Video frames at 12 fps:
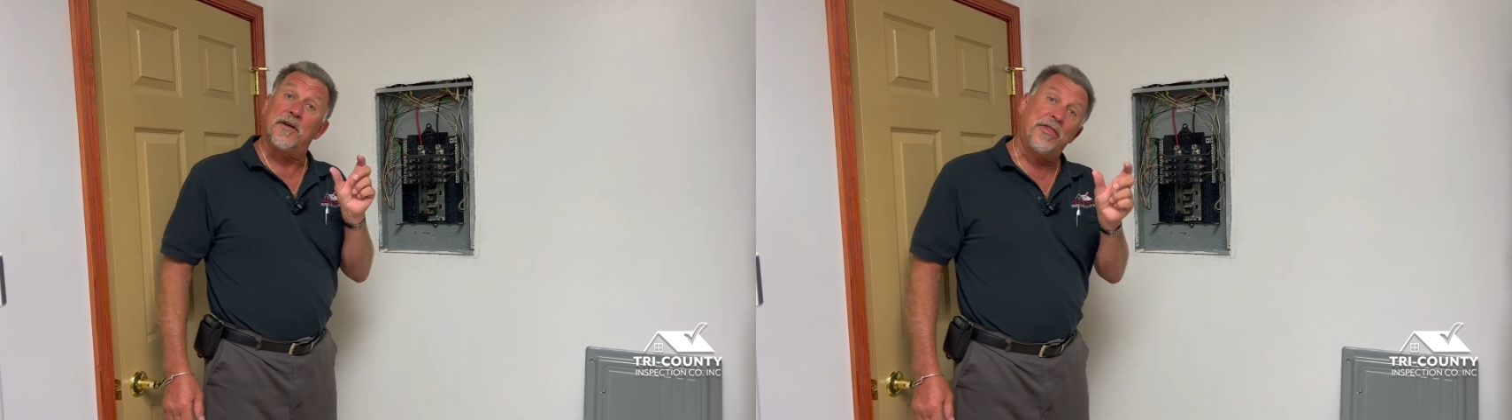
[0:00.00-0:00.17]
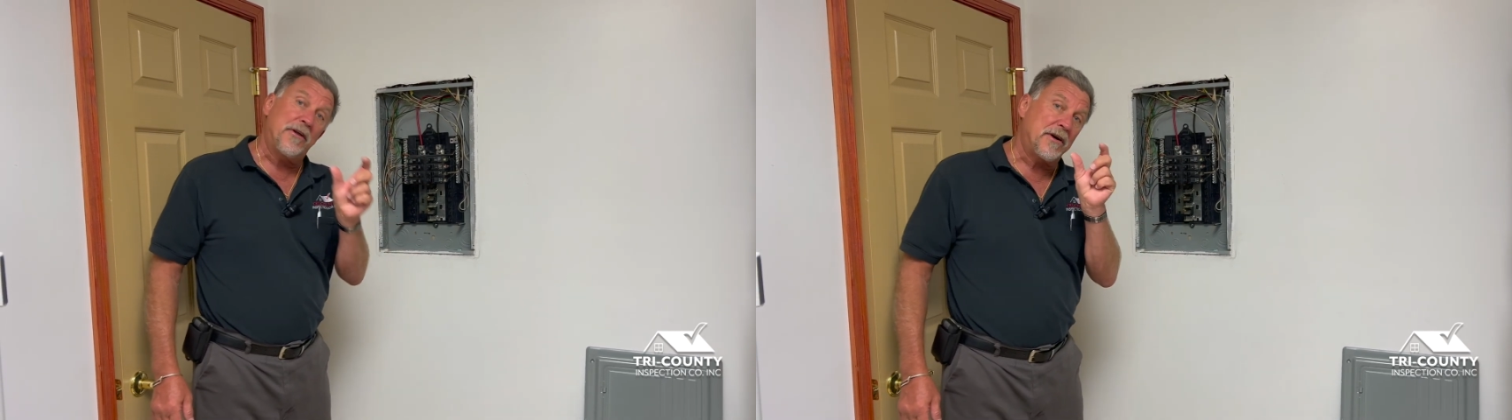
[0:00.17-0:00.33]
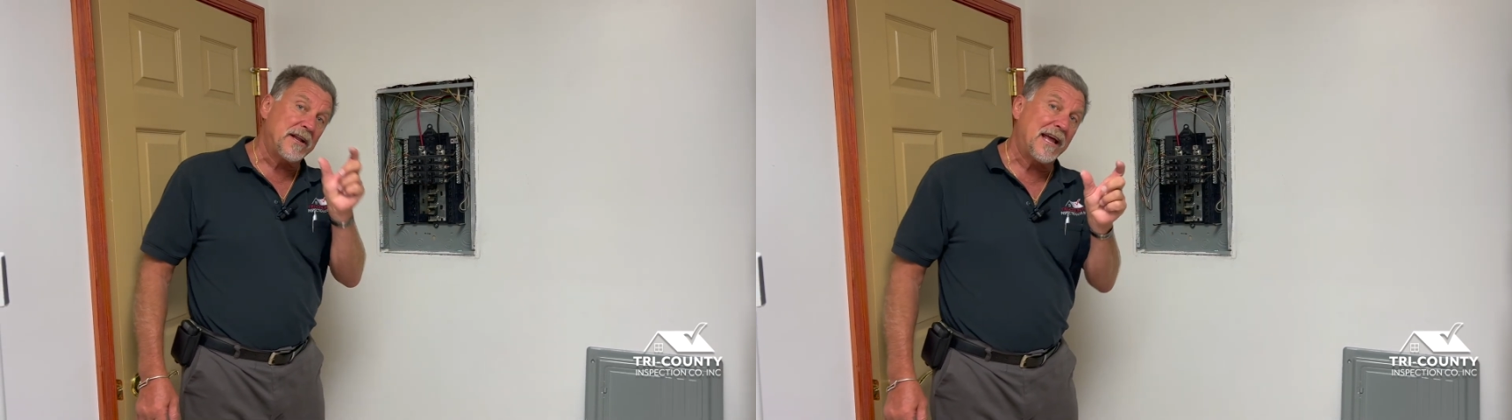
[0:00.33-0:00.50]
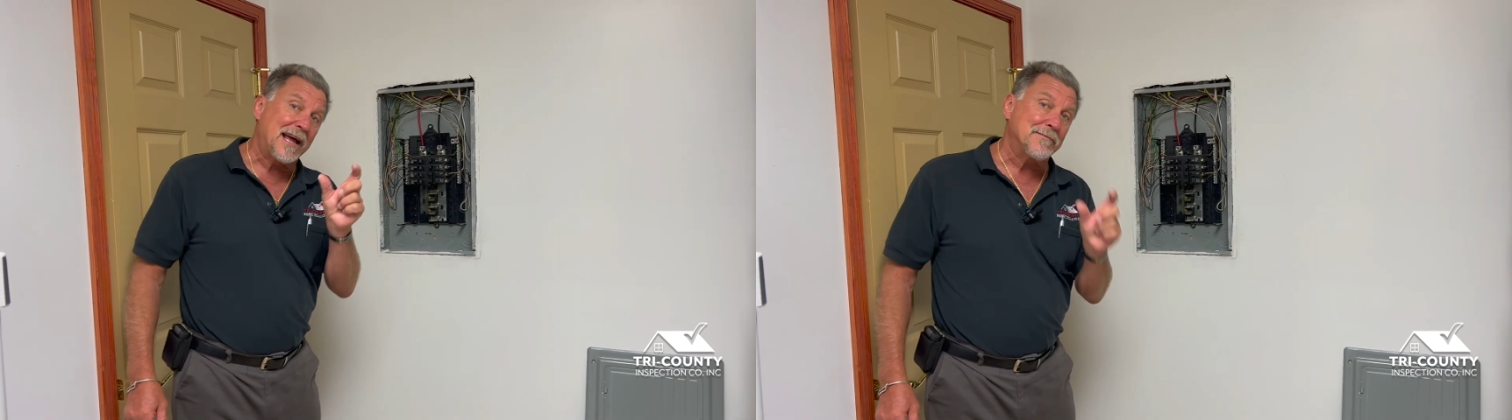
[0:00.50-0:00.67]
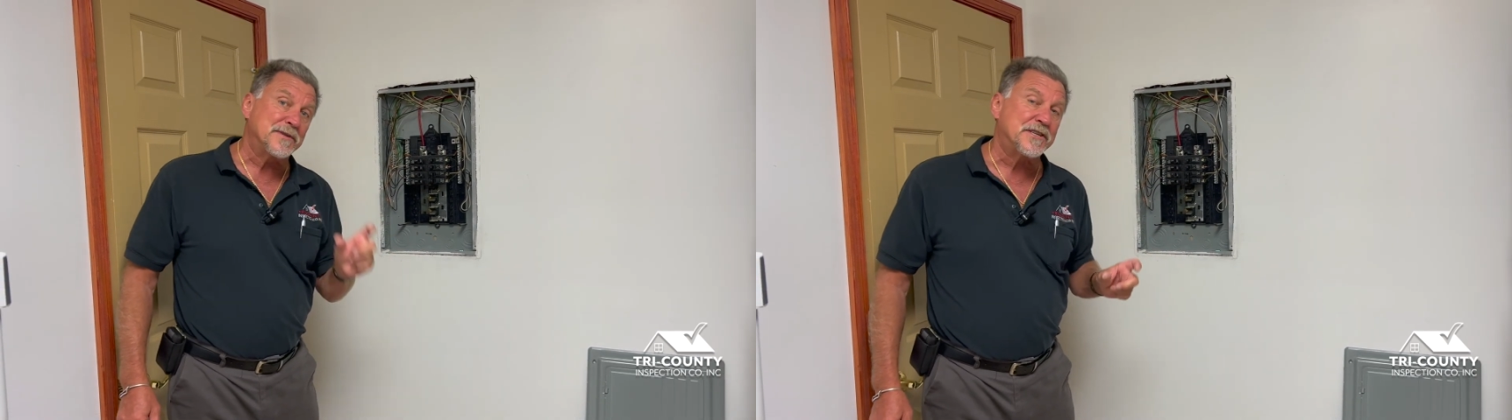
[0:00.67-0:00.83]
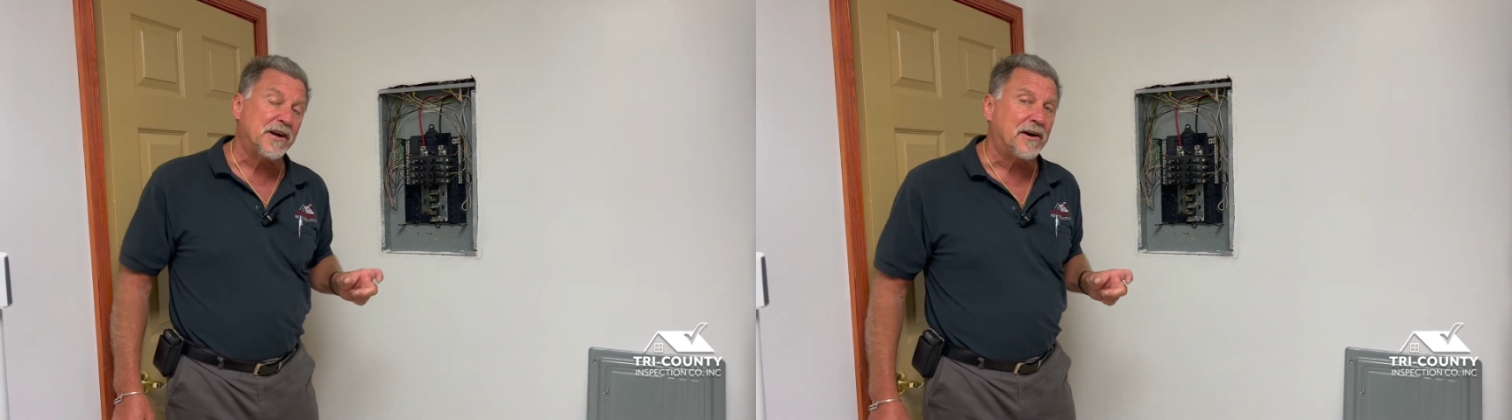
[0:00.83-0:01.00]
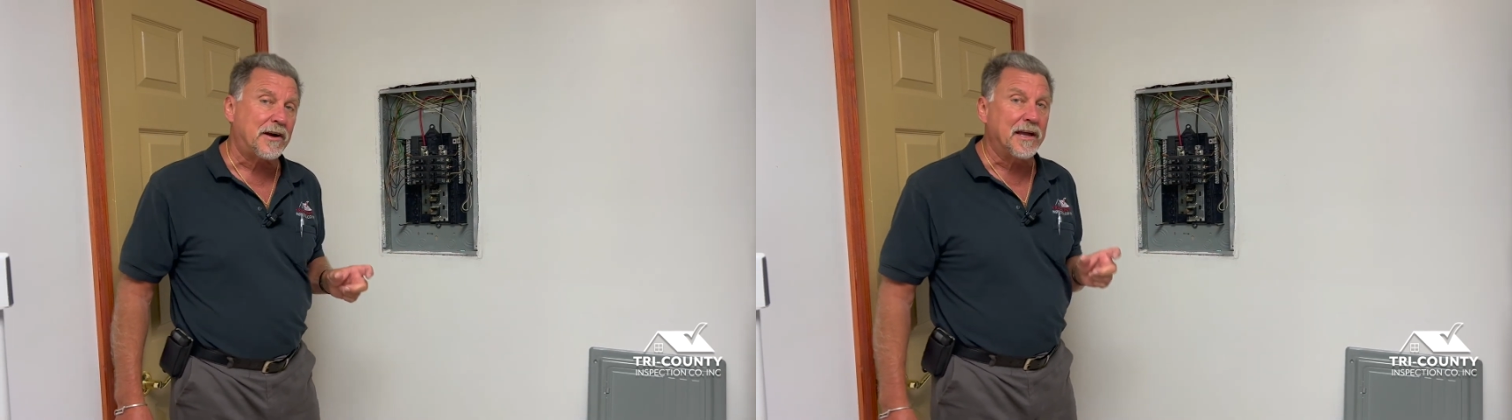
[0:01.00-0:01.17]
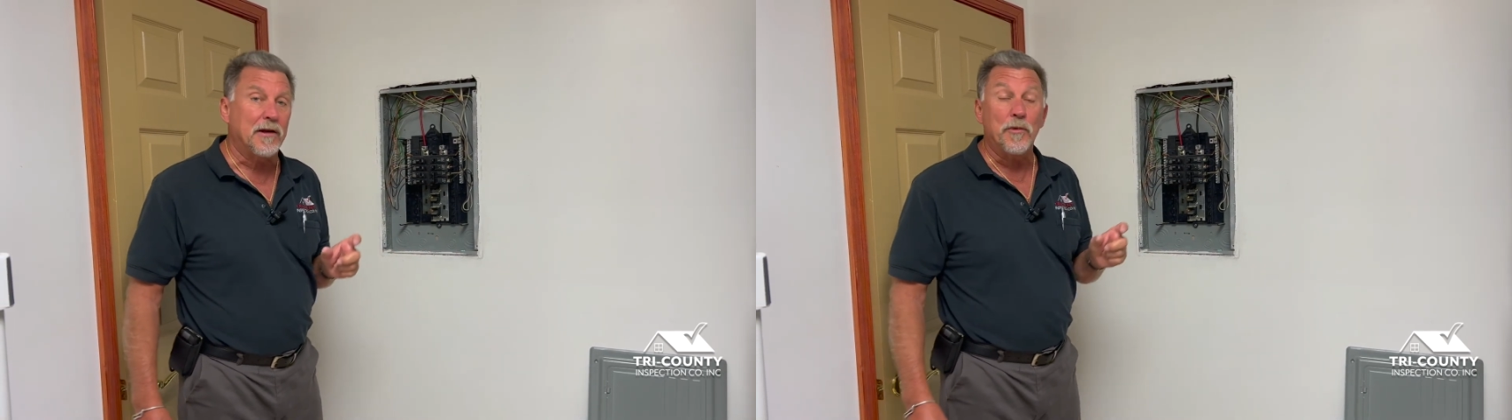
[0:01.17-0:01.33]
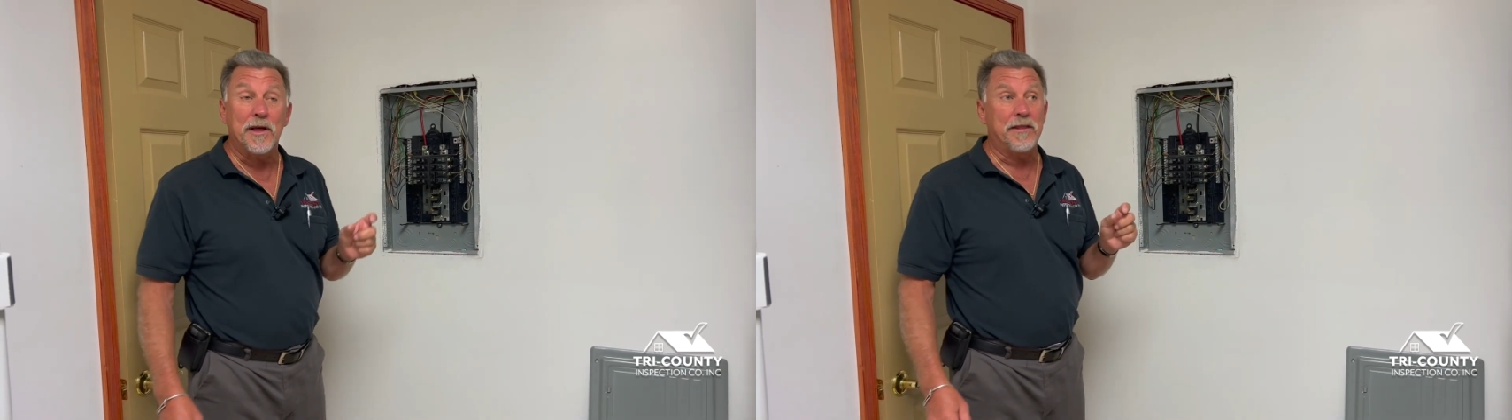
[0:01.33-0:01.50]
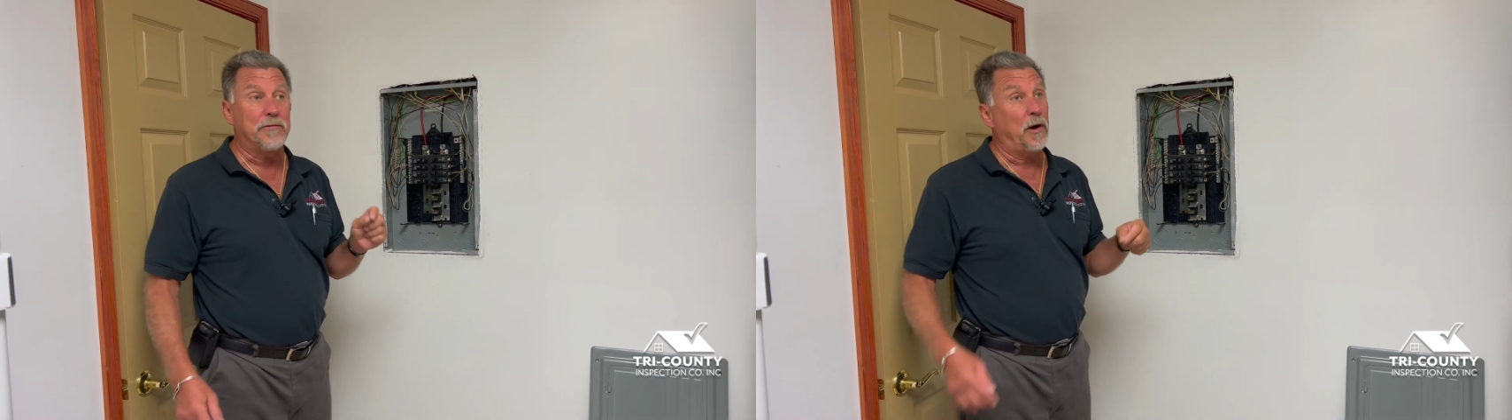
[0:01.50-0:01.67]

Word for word: a 30 amp circuit with